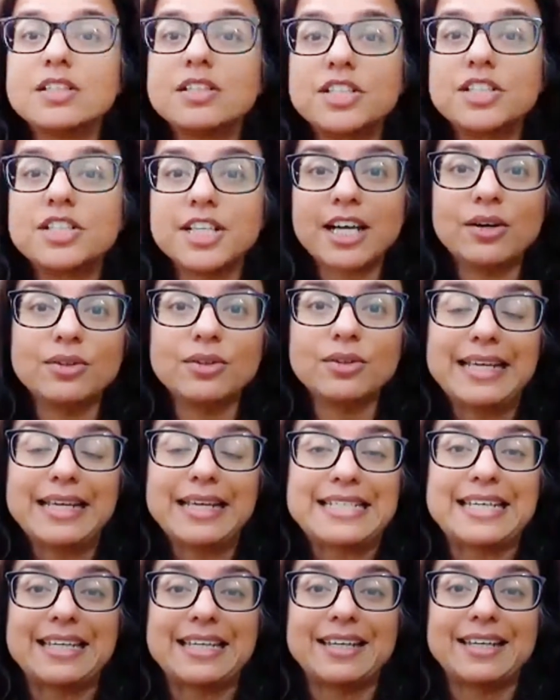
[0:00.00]
check out
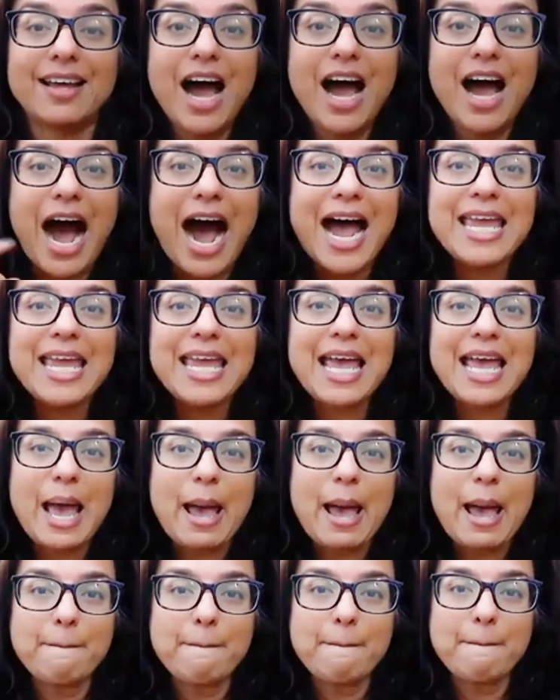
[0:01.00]
LinkedIn. I
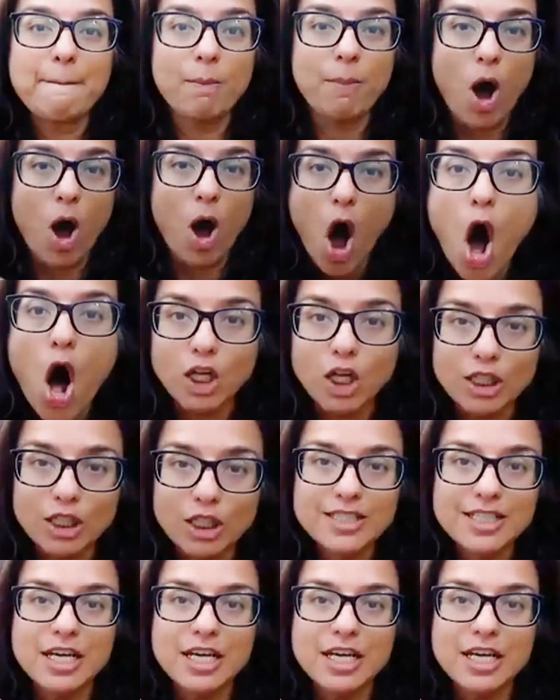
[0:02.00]
am appalled